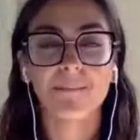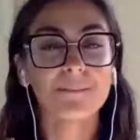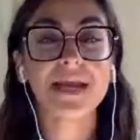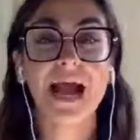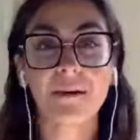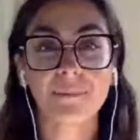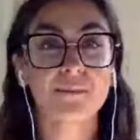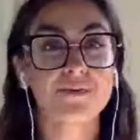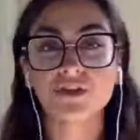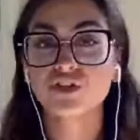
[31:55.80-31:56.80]
be happy
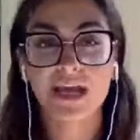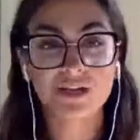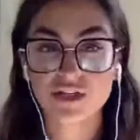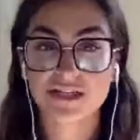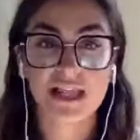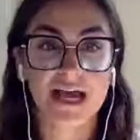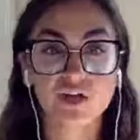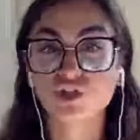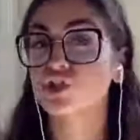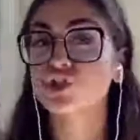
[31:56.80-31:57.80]
with the changes,
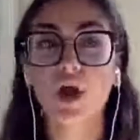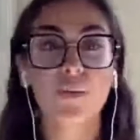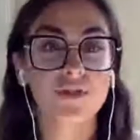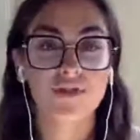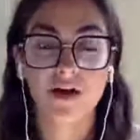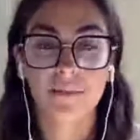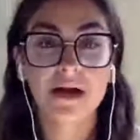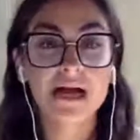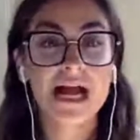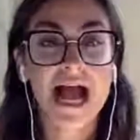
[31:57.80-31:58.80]
like just go with them.
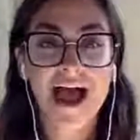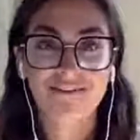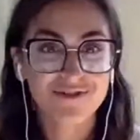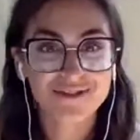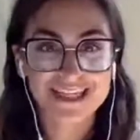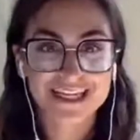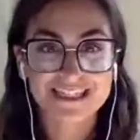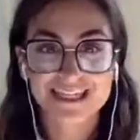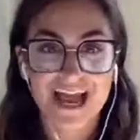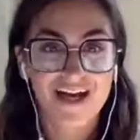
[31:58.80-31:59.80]
Everyone's in it
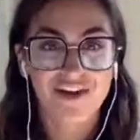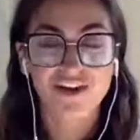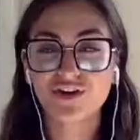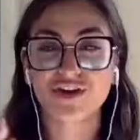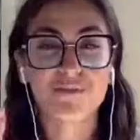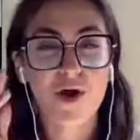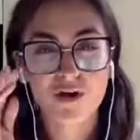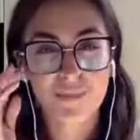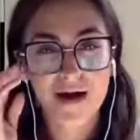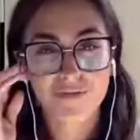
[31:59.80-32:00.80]
together. can
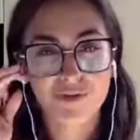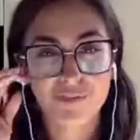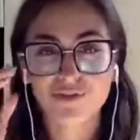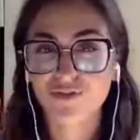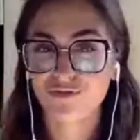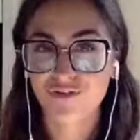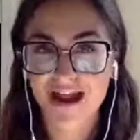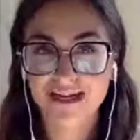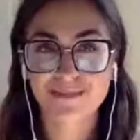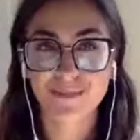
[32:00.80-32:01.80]
moan about them with your
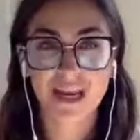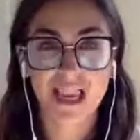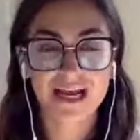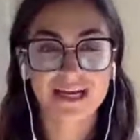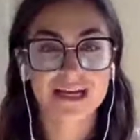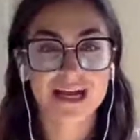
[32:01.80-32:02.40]
friends, but like,